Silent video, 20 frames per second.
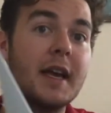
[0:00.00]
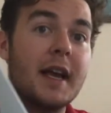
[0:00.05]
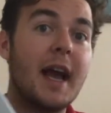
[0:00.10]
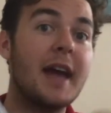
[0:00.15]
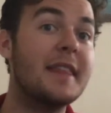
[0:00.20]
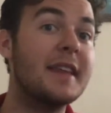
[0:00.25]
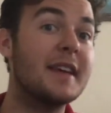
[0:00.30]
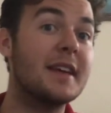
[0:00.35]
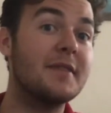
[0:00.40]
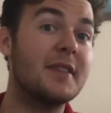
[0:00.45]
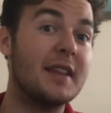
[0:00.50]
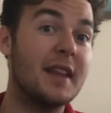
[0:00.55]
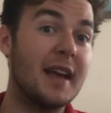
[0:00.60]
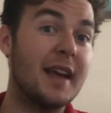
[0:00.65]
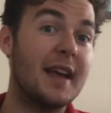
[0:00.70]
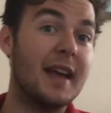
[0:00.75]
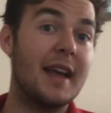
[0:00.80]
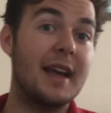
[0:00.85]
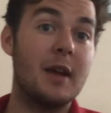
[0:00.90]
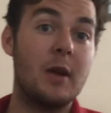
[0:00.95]
I think of it
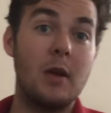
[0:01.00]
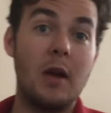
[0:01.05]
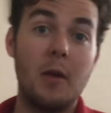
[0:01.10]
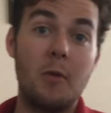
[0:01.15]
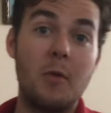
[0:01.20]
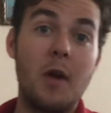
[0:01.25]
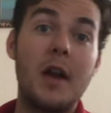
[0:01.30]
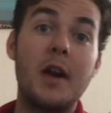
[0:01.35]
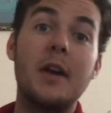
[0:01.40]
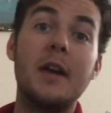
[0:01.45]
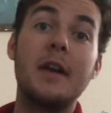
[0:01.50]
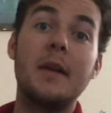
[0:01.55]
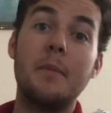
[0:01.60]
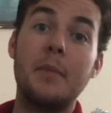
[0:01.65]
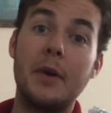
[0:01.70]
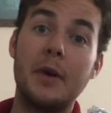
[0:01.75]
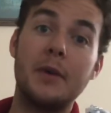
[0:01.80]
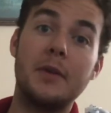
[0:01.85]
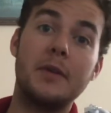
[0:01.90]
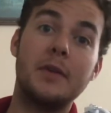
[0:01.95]
like a rudder in a
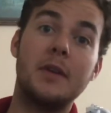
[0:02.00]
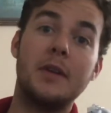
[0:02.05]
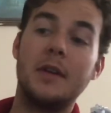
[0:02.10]
boat.